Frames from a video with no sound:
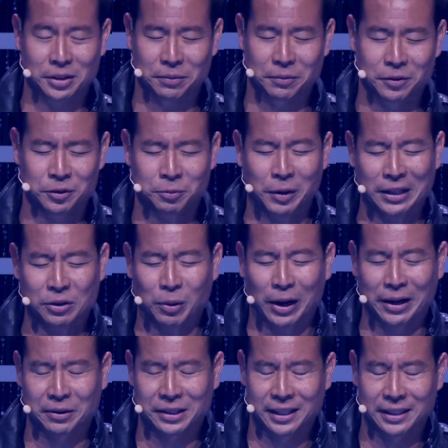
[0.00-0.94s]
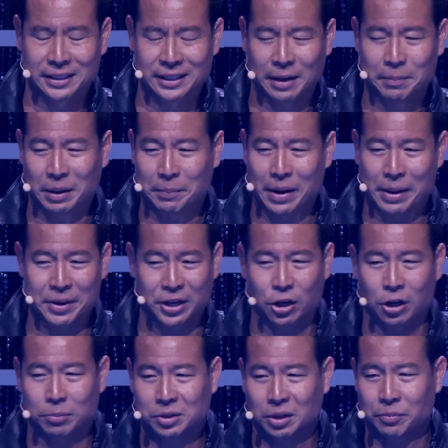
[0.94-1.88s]
it's not the right thing to say, but maybe in
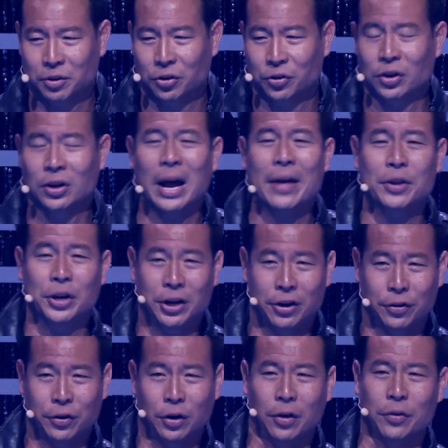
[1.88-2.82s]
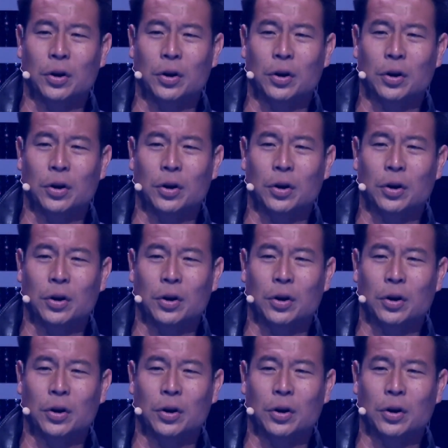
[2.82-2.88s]
Europe, they're neither here nor there.